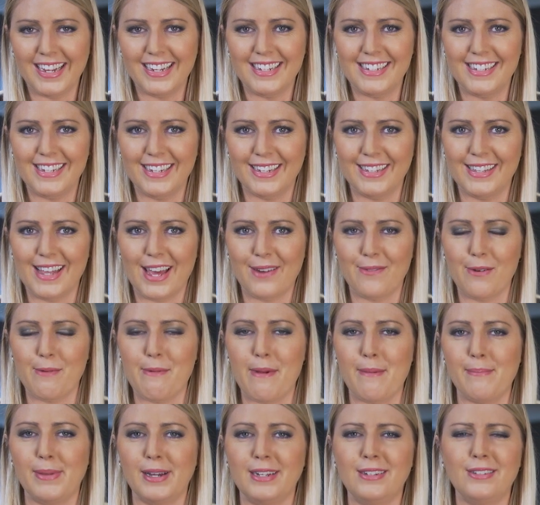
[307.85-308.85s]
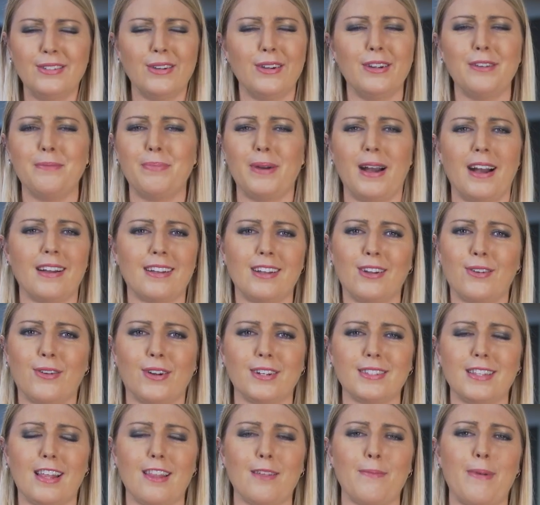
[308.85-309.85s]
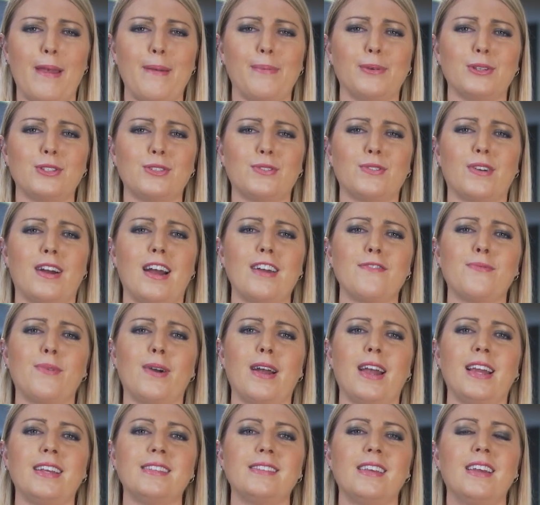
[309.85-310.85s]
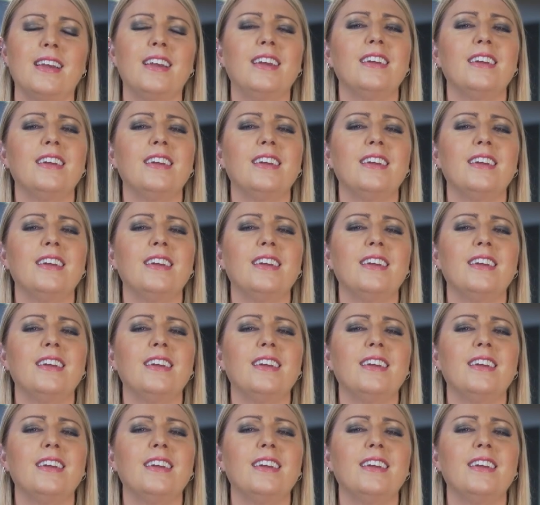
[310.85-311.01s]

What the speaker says: Until then, remember, don't park across other people's driveways.